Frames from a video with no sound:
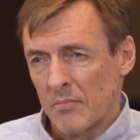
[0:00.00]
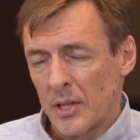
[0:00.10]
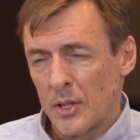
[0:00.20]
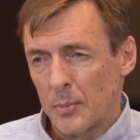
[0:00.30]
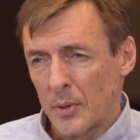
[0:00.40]

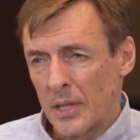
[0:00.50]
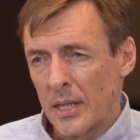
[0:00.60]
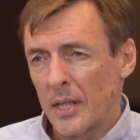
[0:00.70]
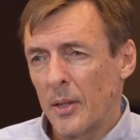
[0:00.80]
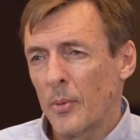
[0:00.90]
This is
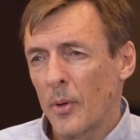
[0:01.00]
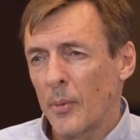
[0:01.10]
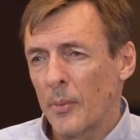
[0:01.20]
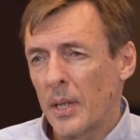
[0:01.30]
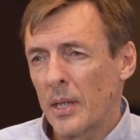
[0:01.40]
particularly a
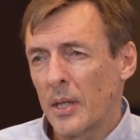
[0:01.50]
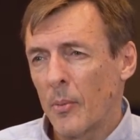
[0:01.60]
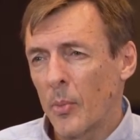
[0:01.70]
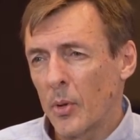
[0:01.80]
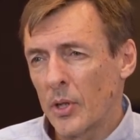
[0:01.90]
problem in
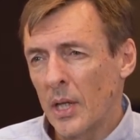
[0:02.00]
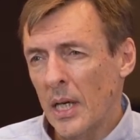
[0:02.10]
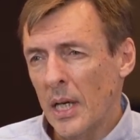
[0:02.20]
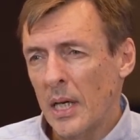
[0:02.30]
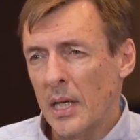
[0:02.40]
Cambodia,
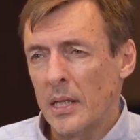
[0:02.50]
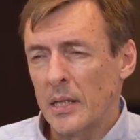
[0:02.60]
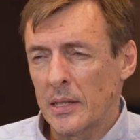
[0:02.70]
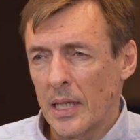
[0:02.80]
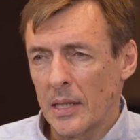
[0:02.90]
uh,
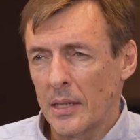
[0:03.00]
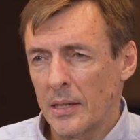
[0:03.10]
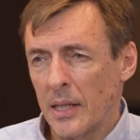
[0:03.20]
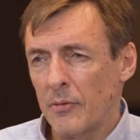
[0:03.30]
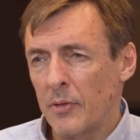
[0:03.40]

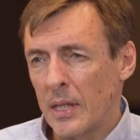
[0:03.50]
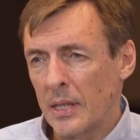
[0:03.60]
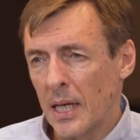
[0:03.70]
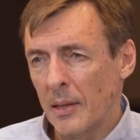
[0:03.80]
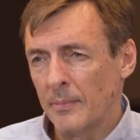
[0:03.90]
Thailand and
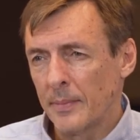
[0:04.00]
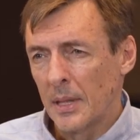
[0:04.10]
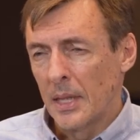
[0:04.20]
Vietnam.